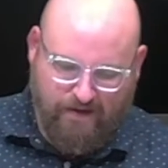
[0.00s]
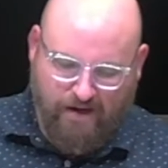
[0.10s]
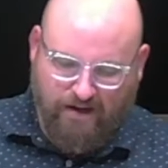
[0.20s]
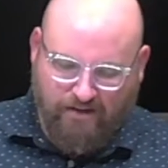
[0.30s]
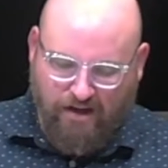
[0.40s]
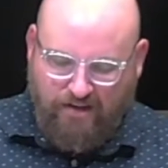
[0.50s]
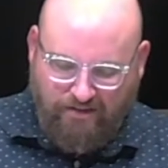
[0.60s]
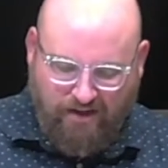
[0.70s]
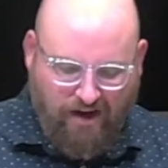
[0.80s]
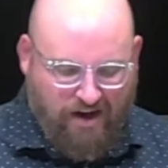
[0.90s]
an
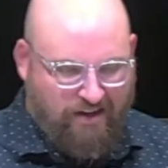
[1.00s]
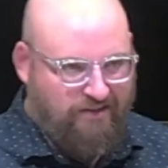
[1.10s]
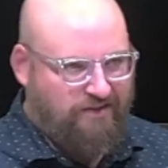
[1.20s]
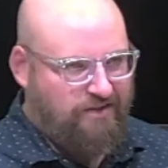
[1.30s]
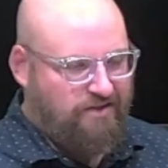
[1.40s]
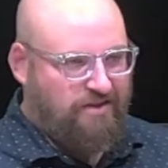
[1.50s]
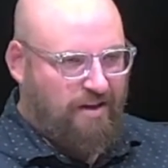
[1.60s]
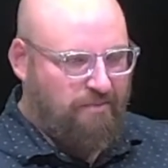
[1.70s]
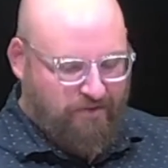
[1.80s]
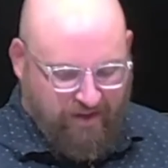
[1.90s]
uncaused
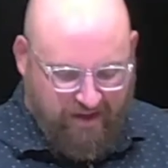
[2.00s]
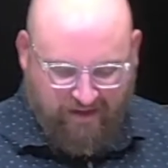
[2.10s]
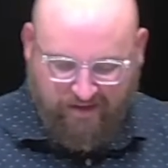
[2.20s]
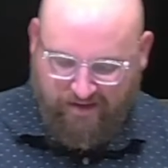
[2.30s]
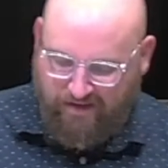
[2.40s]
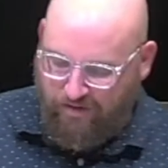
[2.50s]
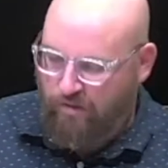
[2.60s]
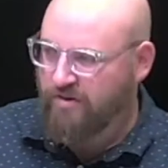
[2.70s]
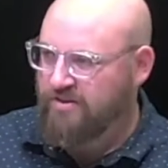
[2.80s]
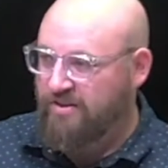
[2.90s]
something
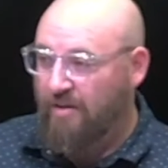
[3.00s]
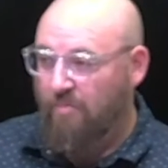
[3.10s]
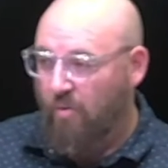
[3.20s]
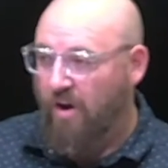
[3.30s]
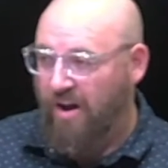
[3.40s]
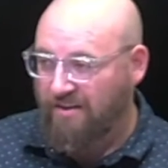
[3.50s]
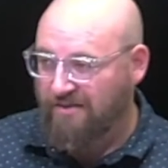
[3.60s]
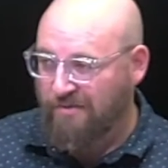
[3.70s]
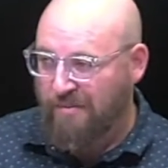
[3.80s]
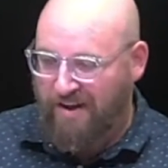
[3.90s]
or
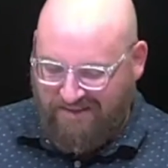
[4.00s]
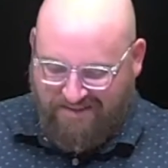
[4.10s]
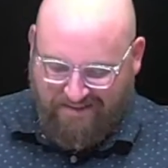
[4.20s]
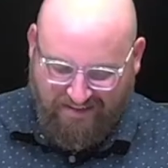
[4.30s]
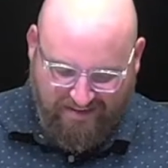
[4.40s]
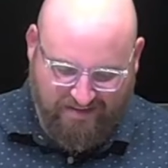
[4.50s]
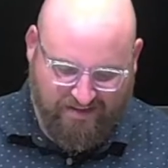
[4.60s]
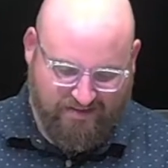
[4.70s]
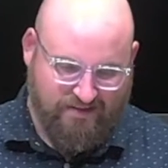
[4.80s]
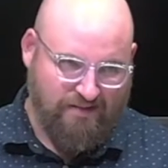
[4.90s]
someone must
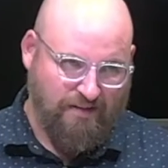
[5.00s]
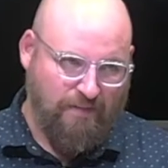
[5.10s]
exist.